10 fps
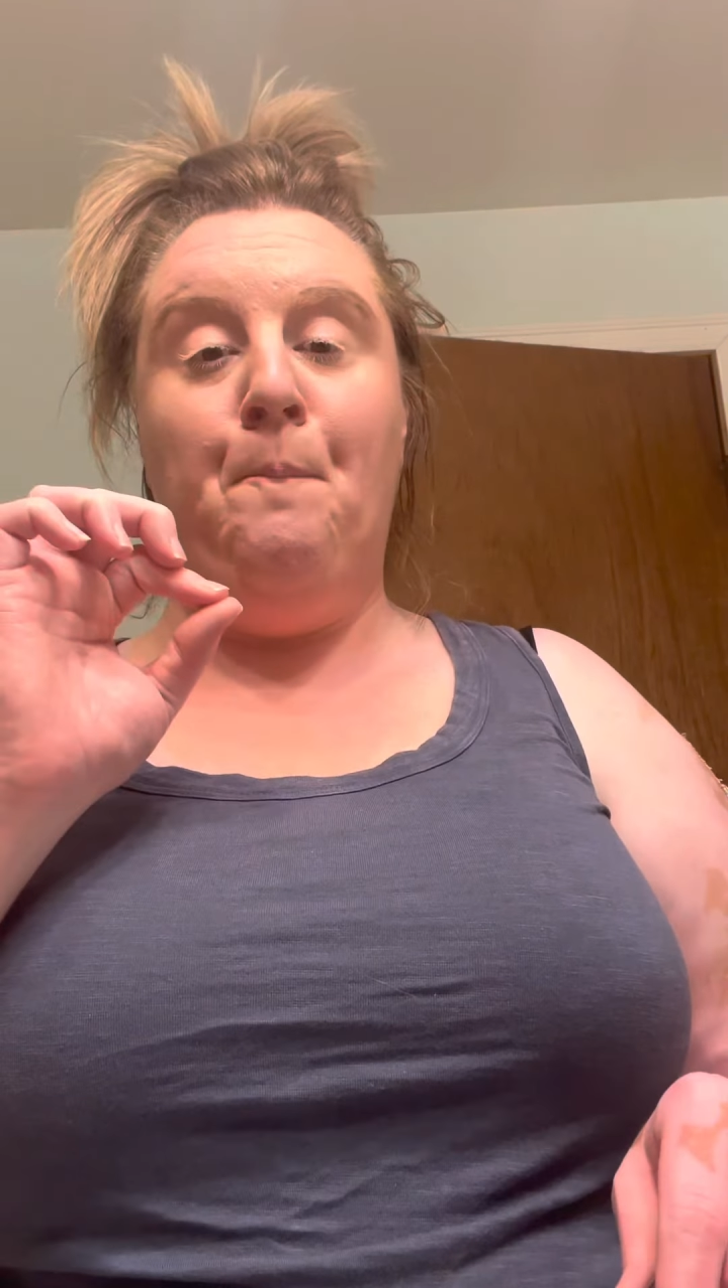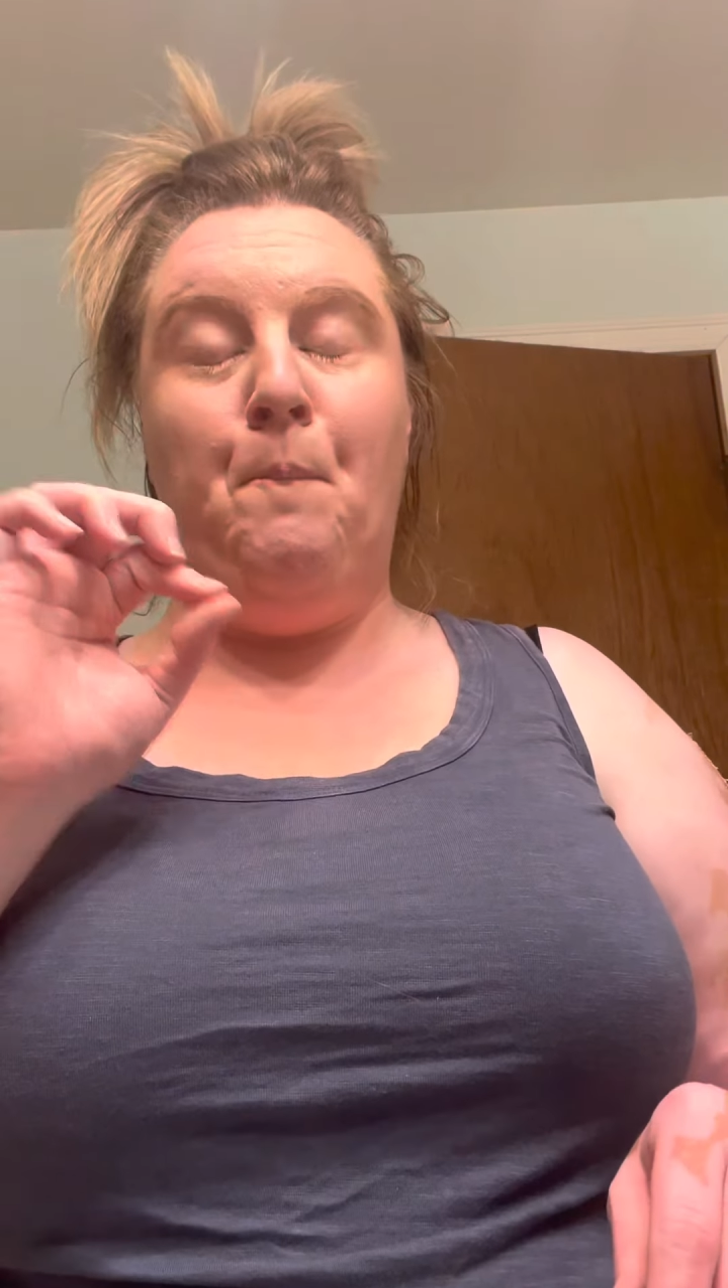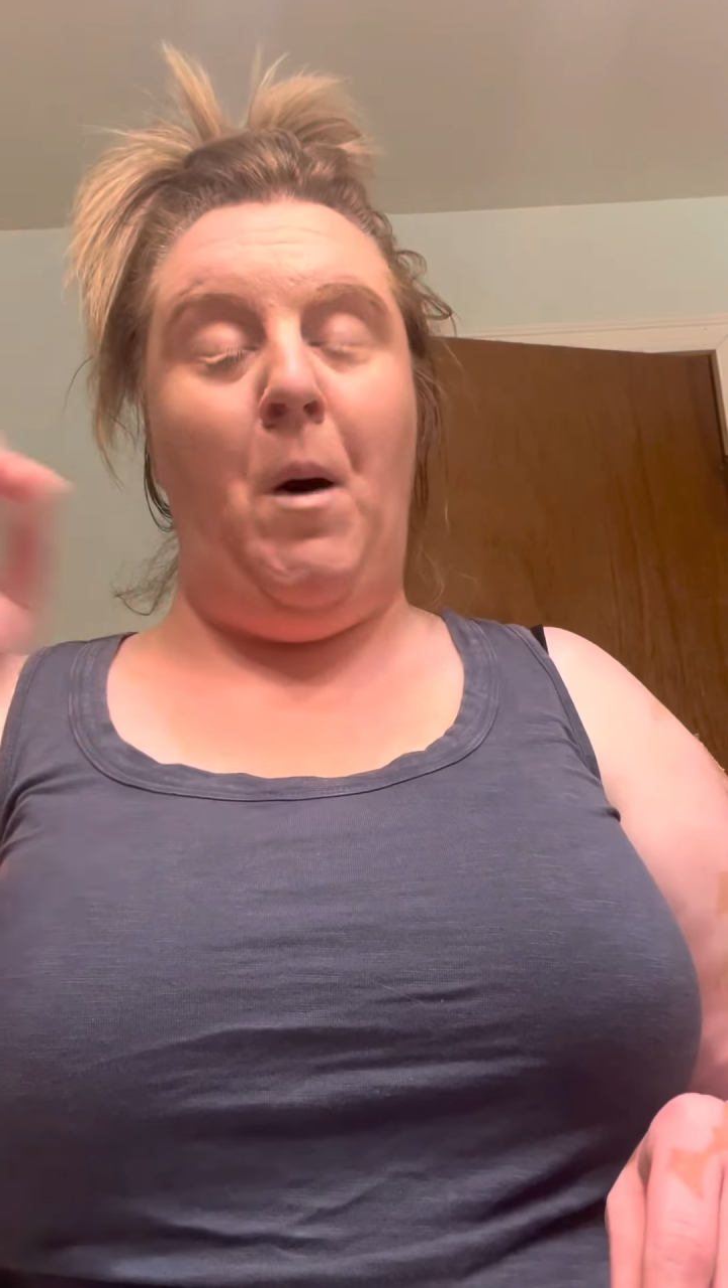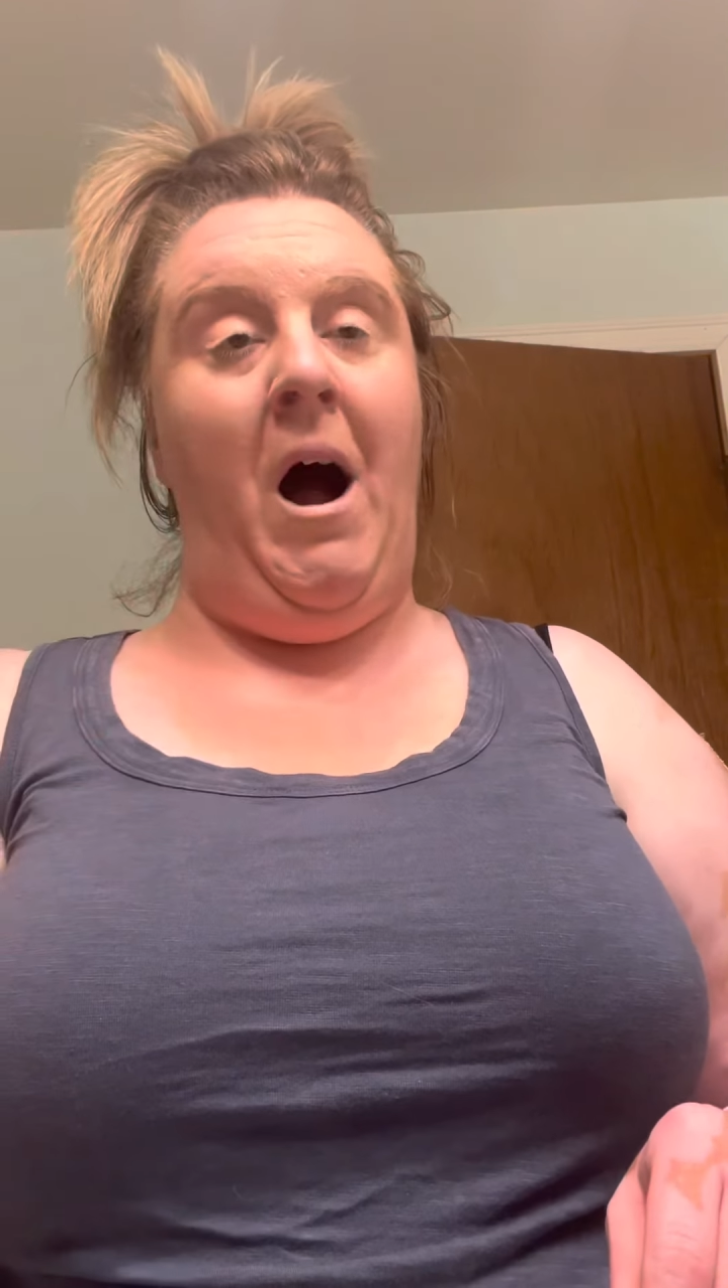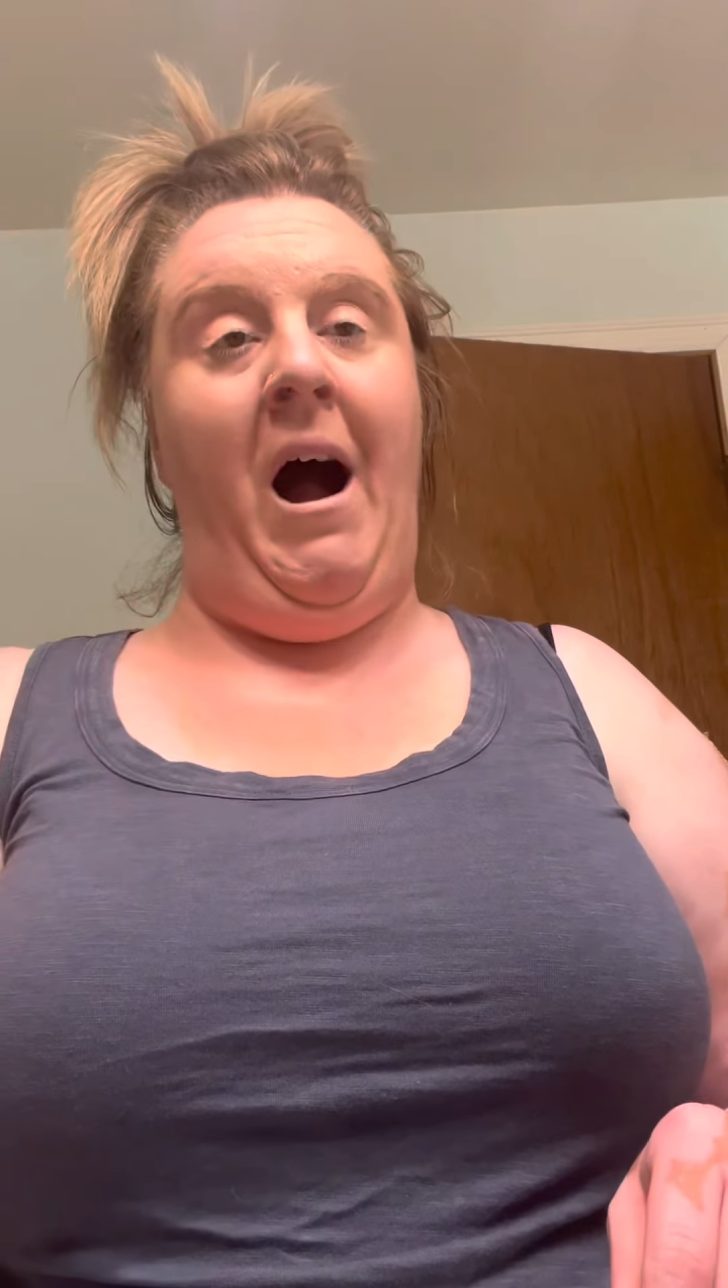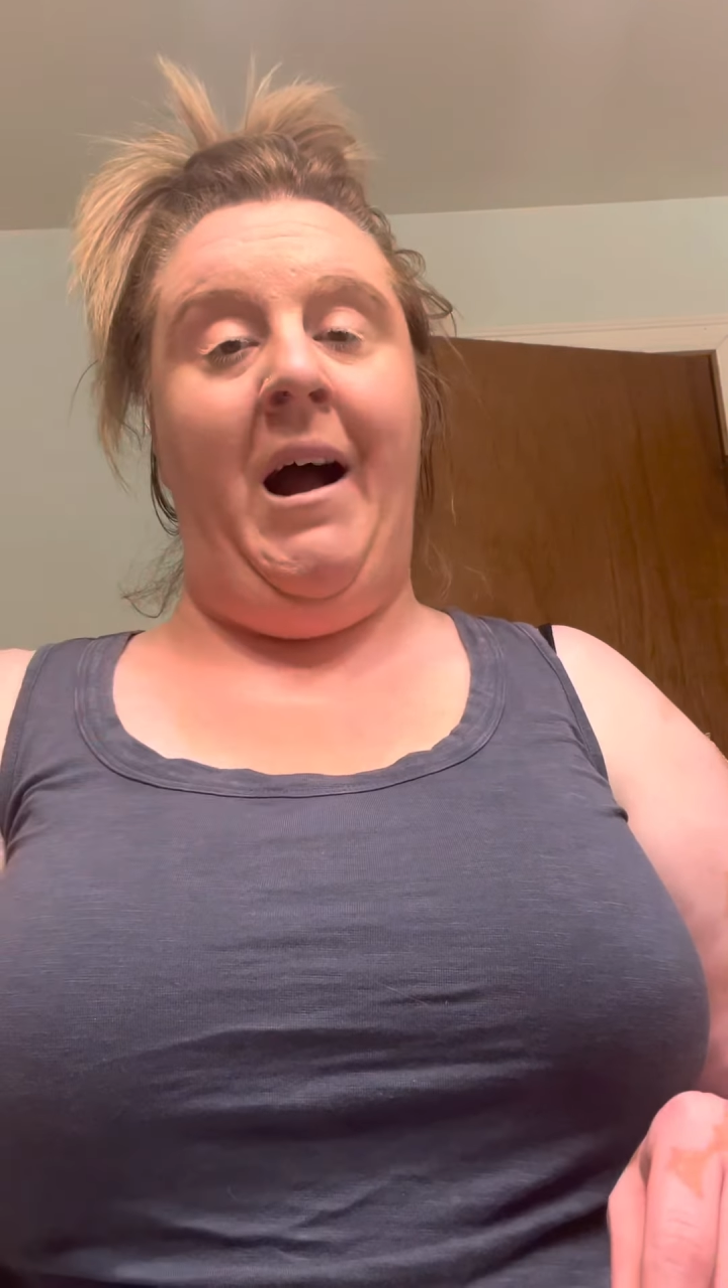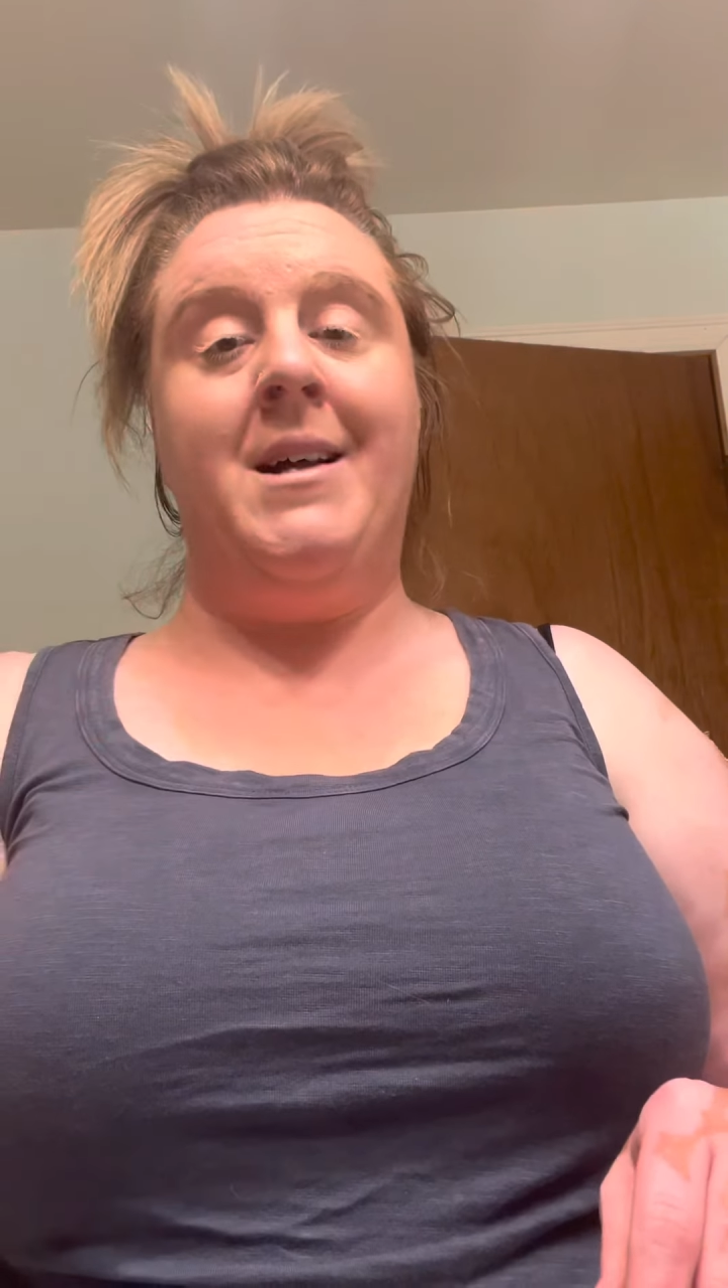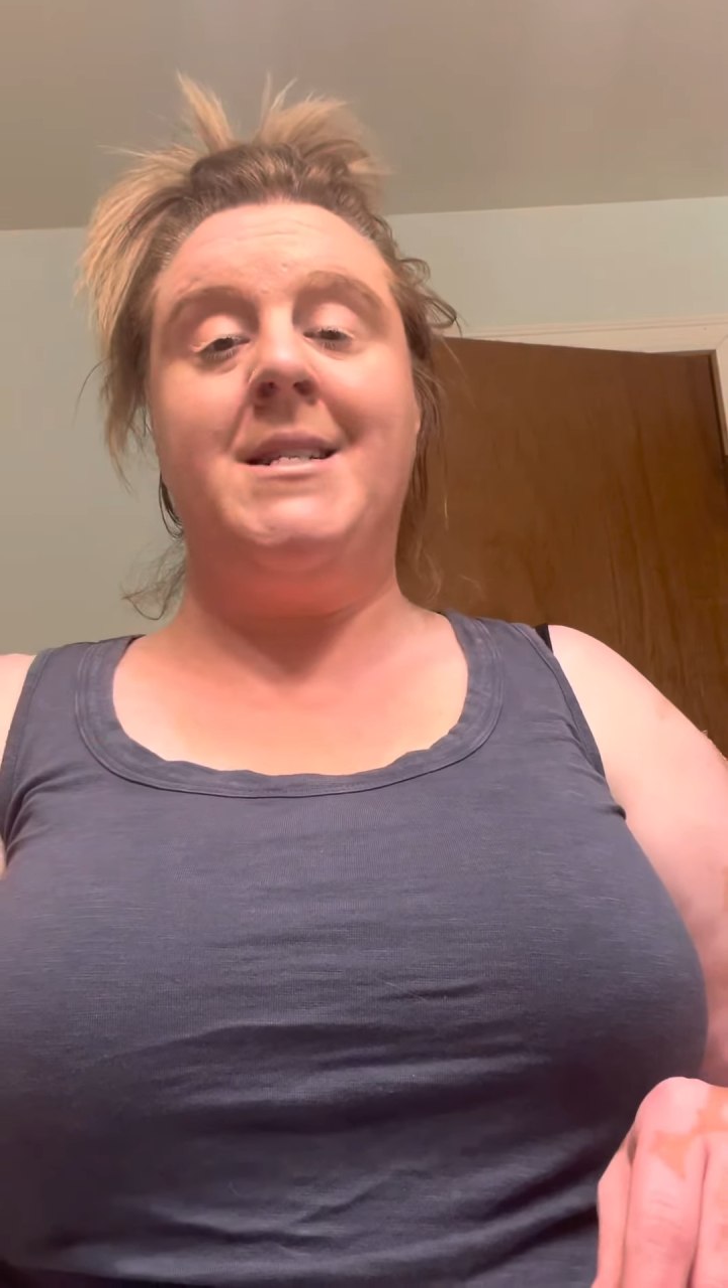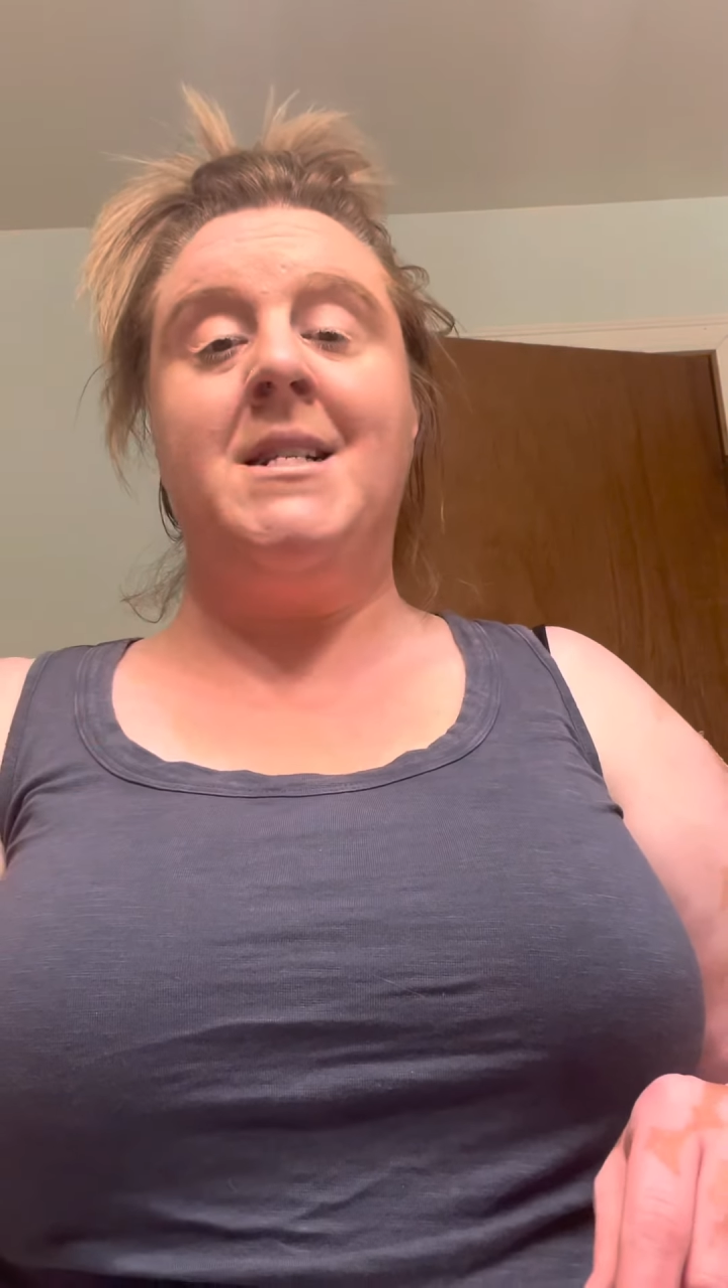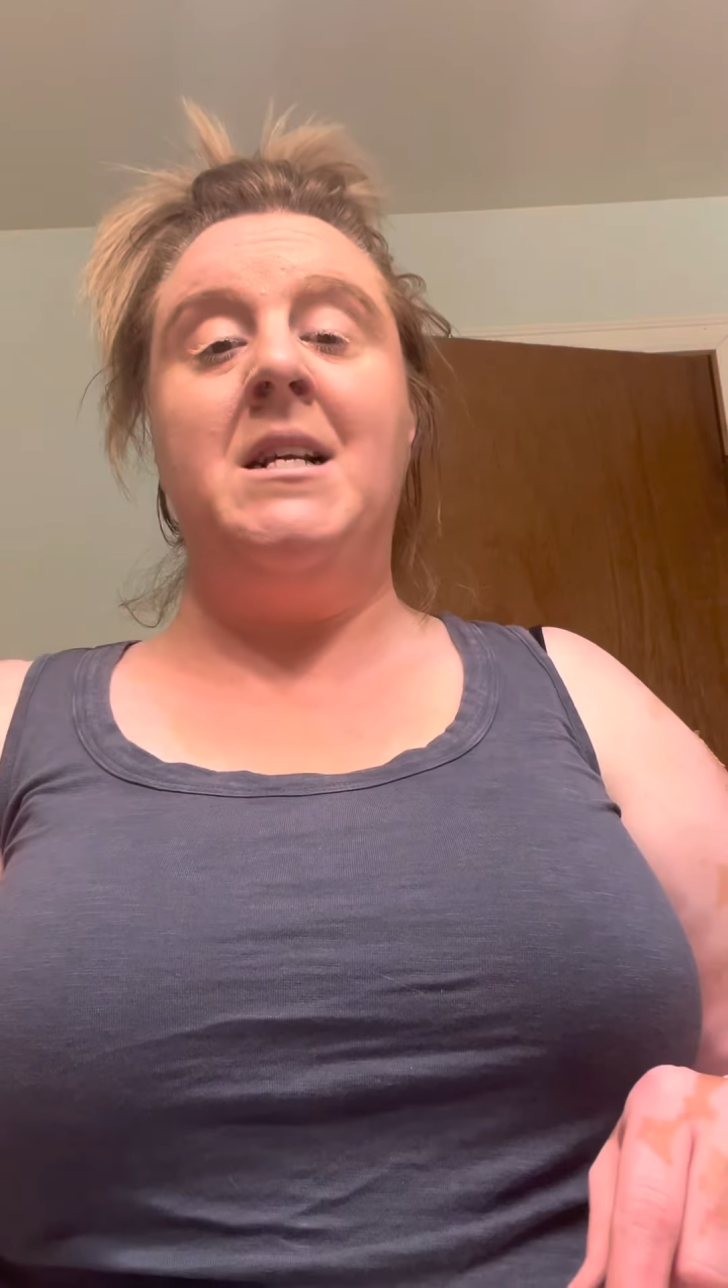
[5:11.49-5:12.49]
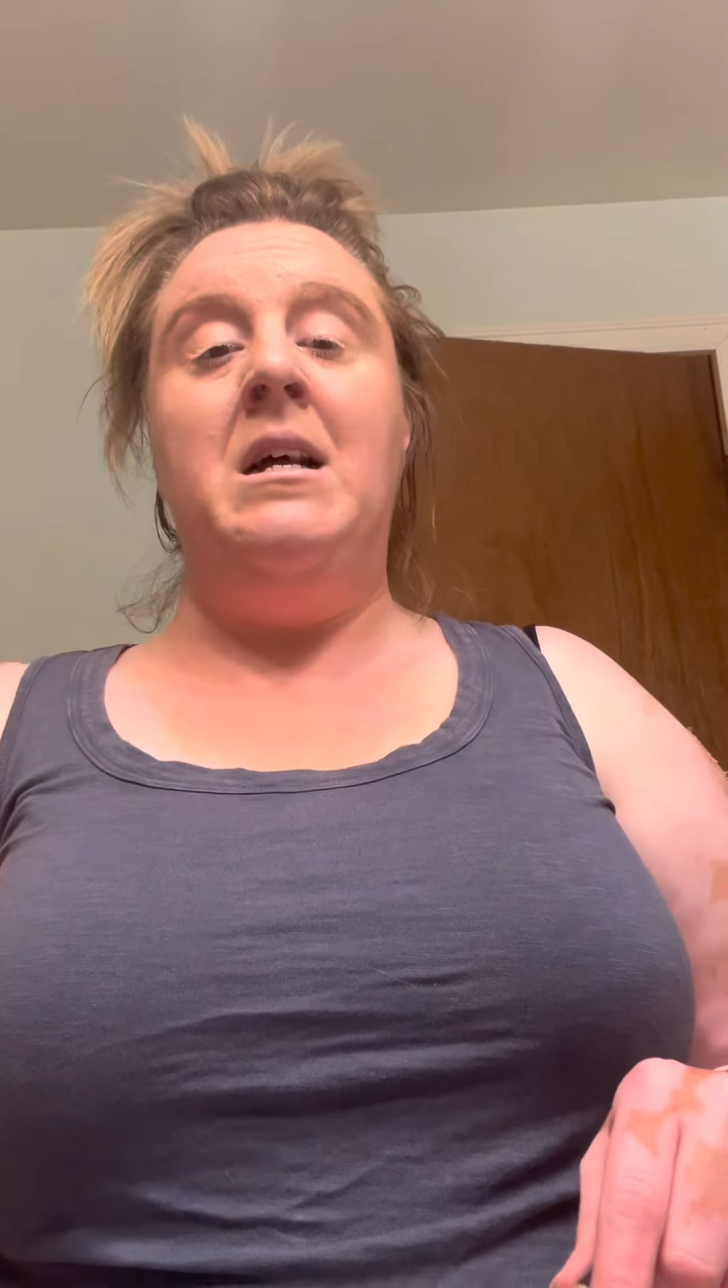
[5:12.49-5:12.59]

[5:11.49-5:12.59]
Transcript: box